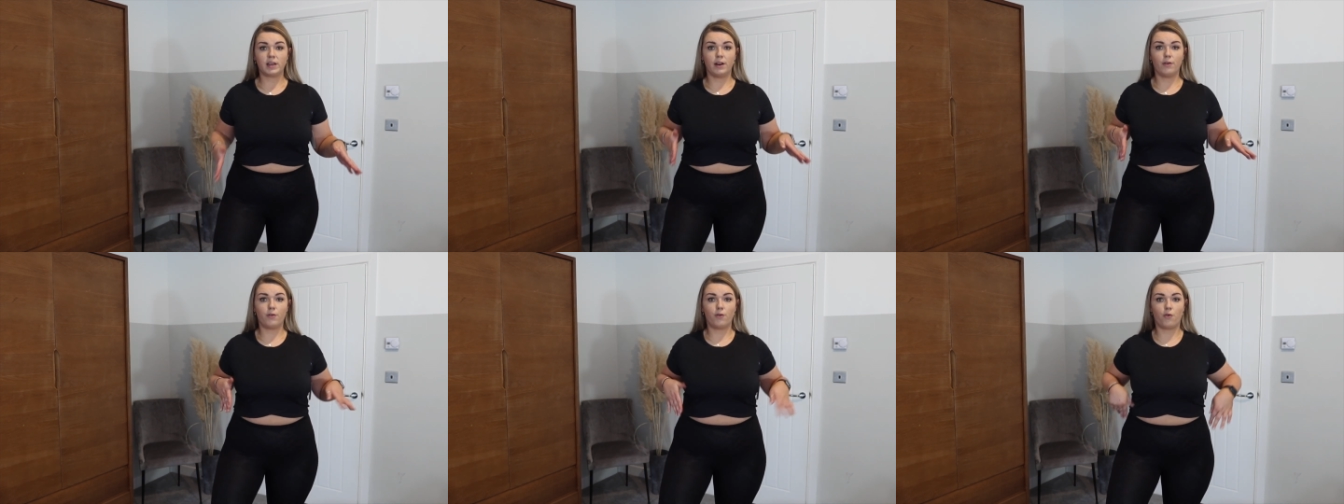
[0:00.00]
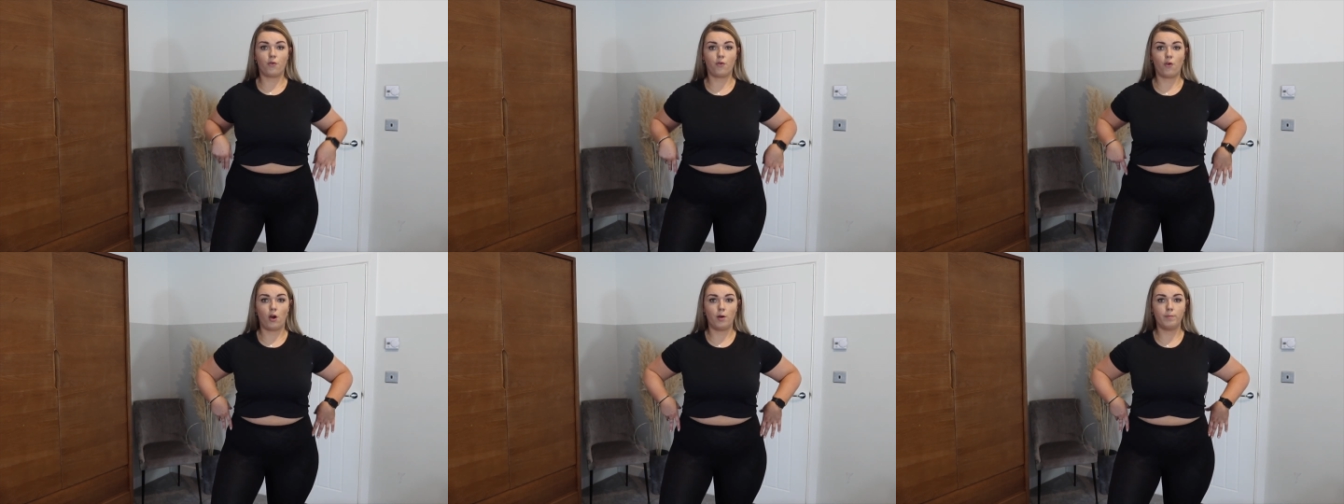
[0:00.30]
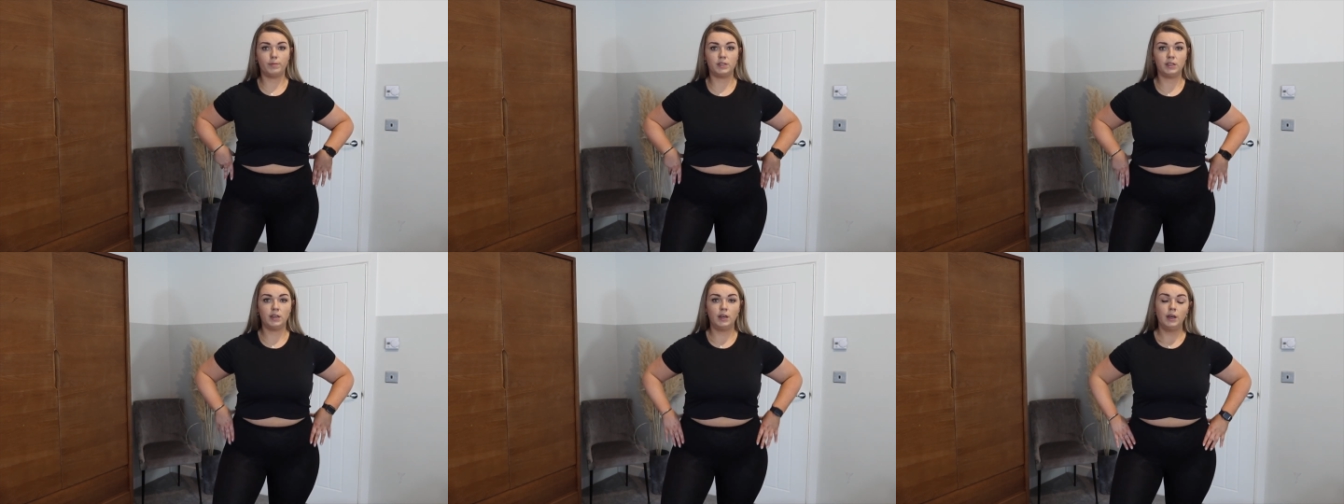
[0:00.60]
kind of
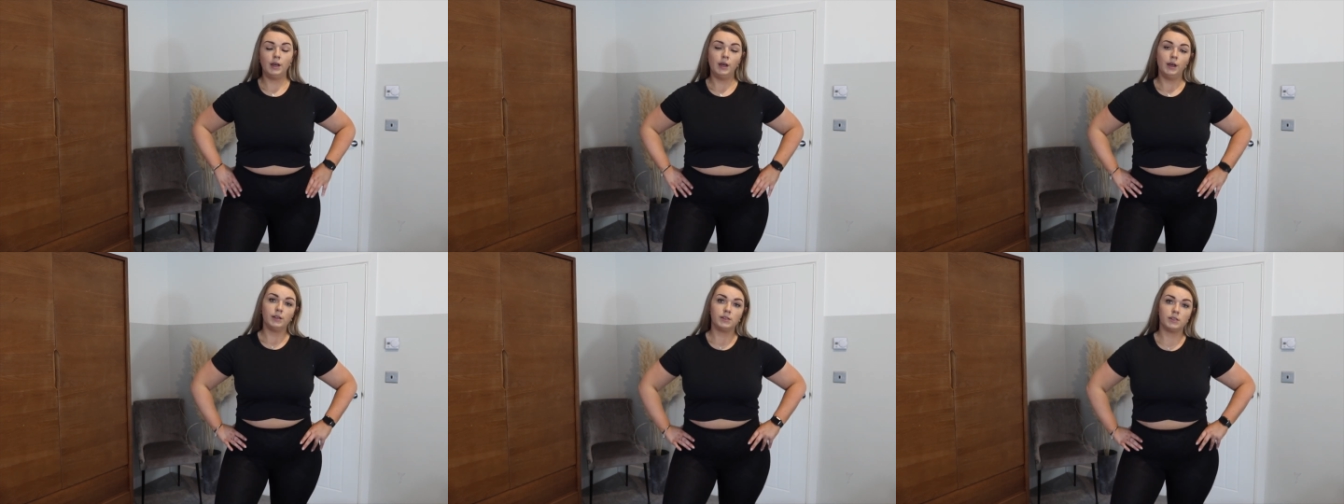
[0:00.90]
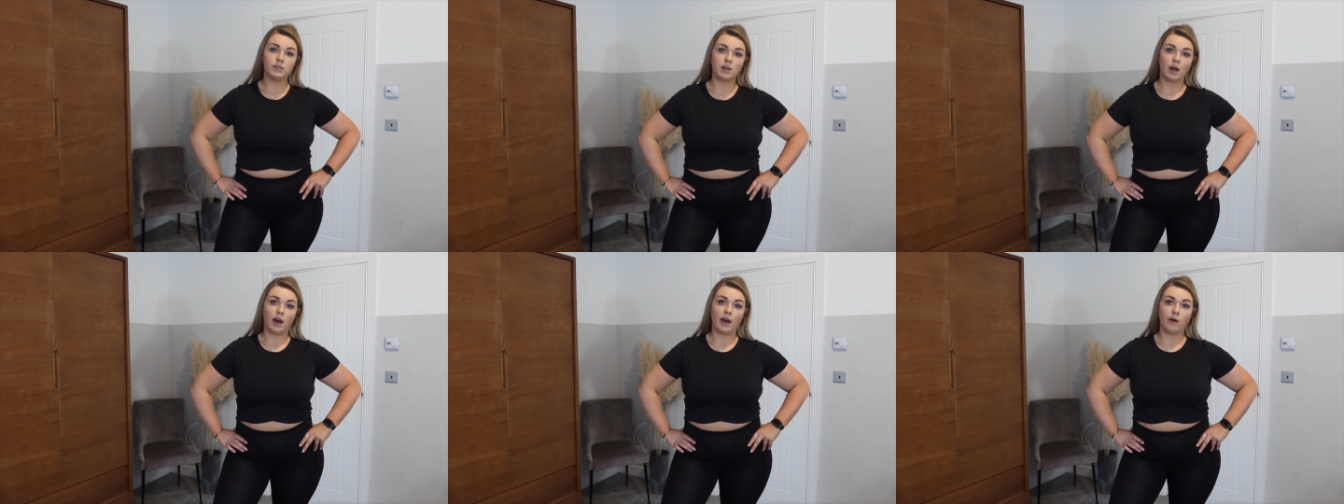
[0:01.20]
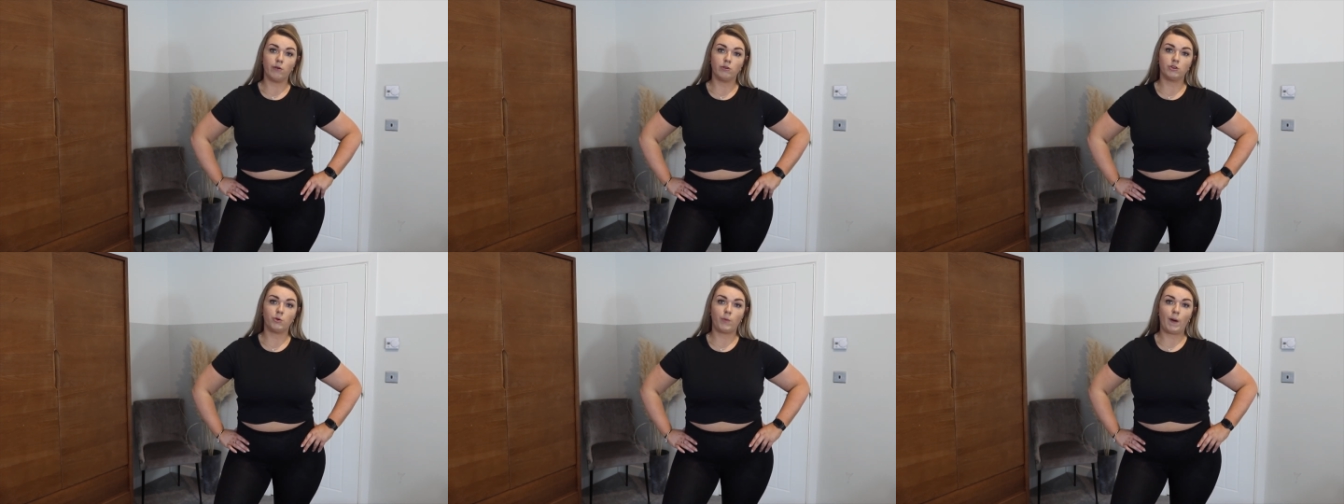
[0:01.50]
cropped
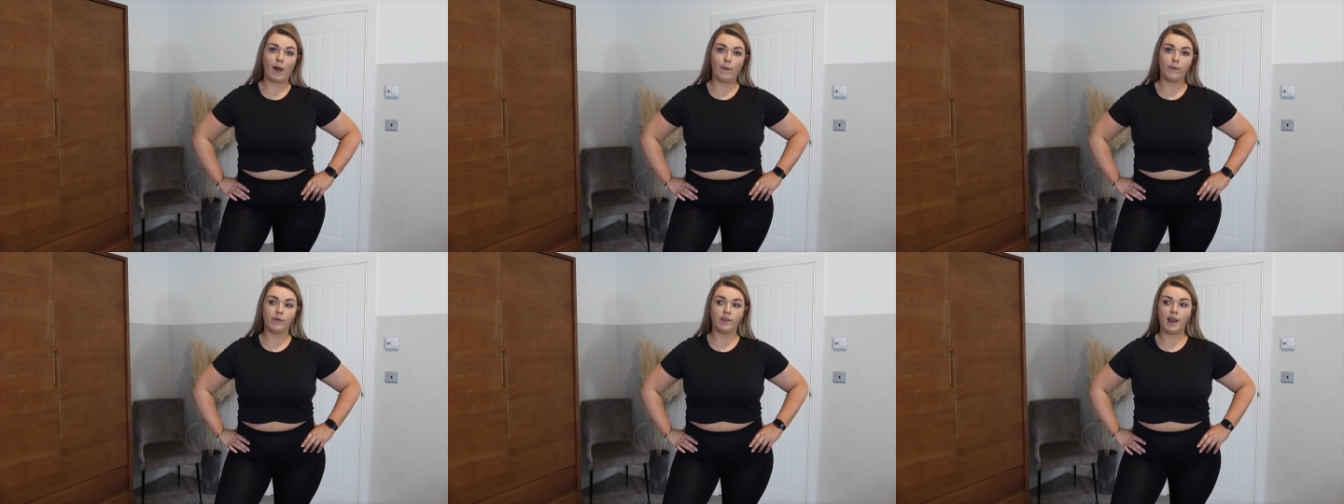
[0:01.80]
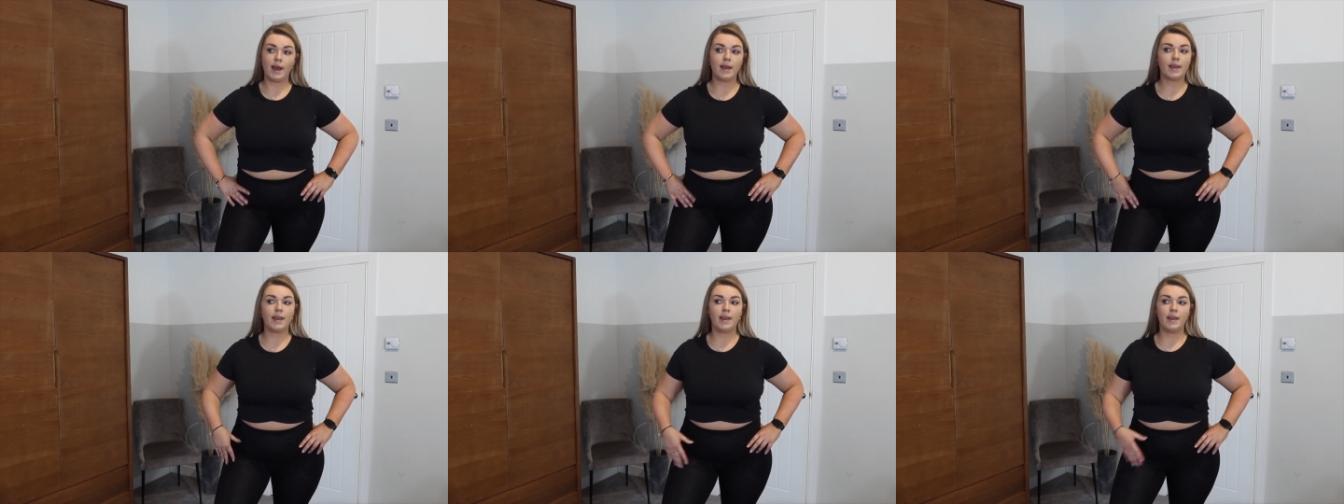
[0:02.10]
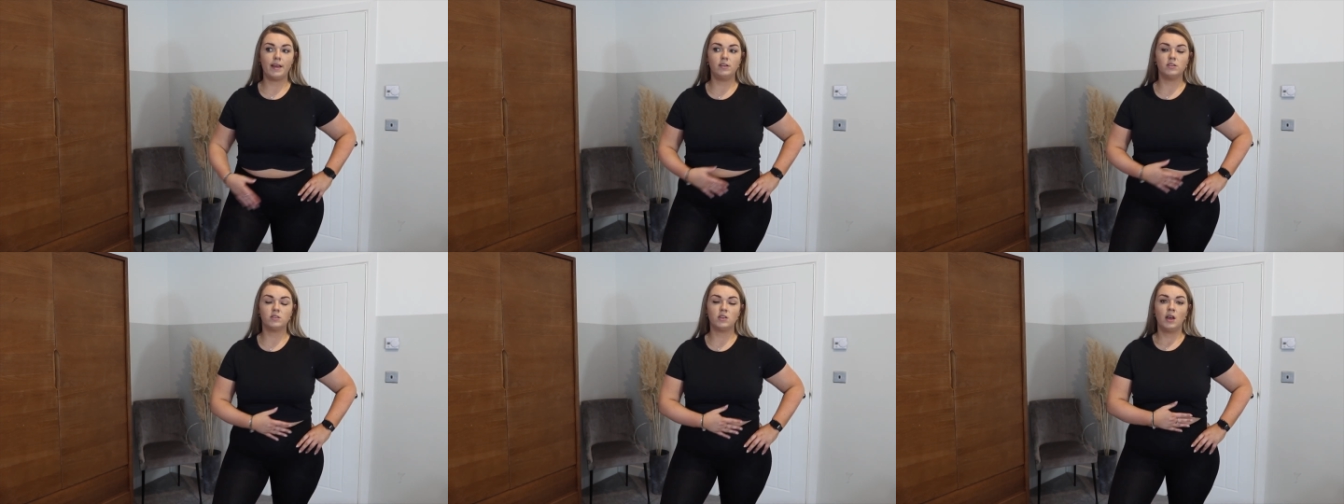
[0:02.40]
style to wear with
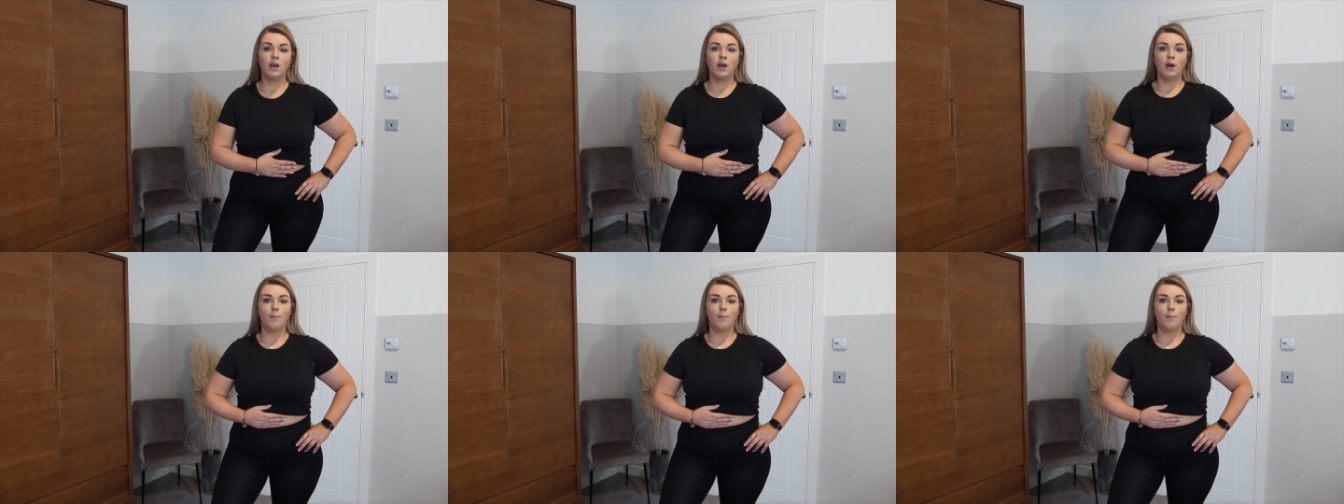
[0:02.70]
leggings,